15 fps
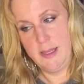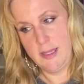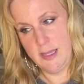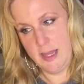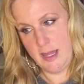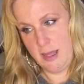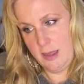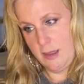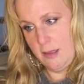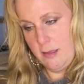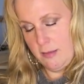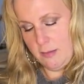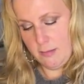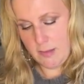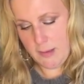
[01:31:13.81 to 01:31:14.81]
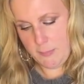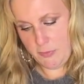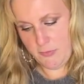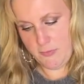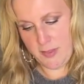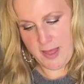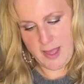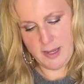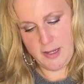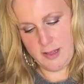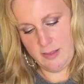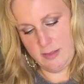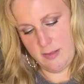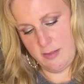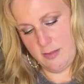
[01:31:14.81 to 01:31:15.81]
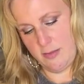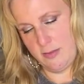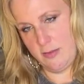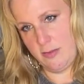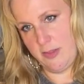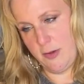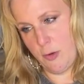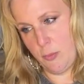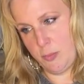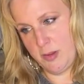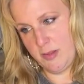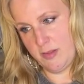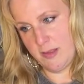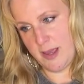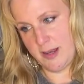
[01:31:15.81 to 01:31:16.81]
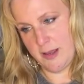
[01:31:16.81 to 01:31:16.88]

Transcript: like helps flatten it since this is the open side.